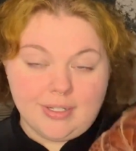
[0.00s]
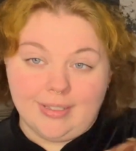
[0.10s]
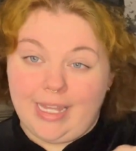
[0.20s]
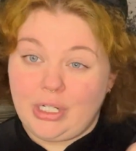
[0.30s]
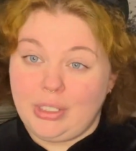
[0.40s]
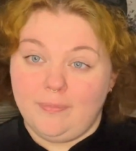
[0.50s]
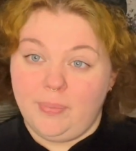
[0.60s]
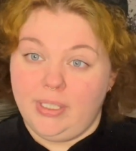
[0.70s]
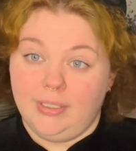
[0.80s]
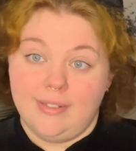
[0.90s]
and that could have
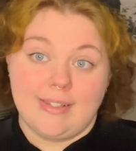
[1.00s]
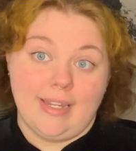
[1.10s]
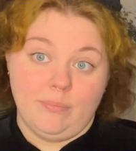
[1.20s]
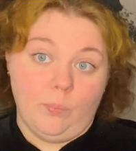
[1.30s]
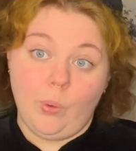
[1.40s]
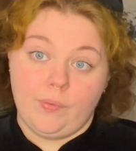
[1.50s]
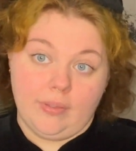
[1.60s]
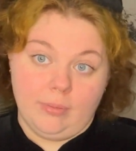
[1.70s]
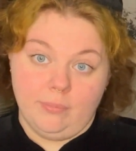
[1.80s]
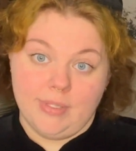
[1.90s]
been because I wore
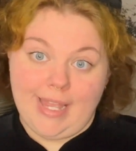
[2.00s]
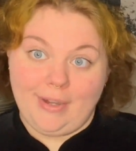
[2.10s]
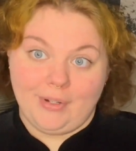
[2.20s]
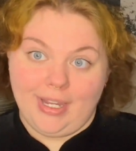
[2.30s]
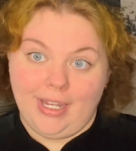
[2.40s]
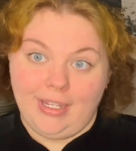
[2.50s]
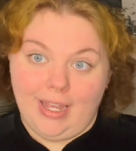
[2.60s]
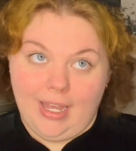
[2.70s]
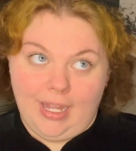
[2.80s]
them Saturday